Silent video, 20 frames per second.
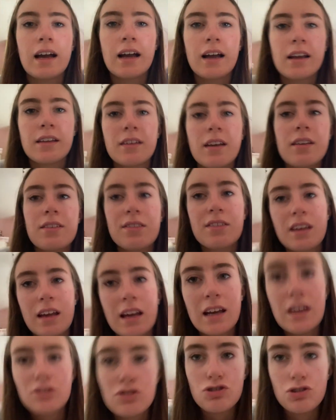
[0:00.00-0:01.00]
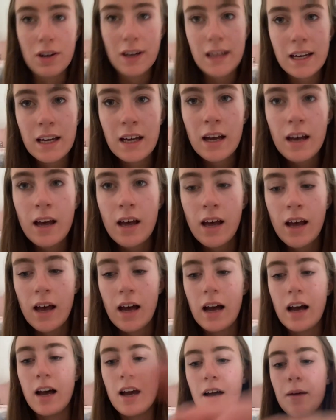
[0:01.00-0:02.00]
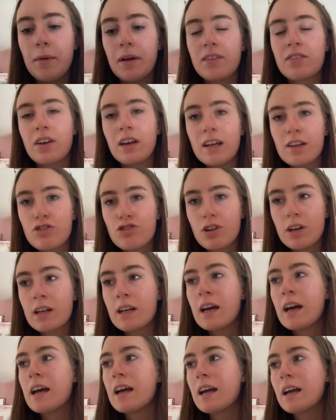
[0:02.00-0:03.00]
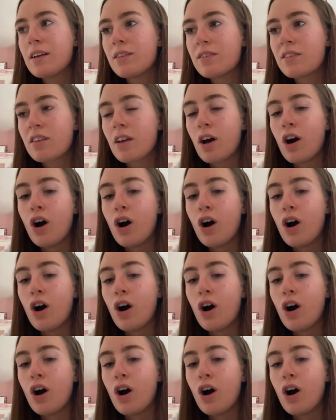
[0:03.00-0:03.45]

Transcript: and it's tea tree, and tea tree is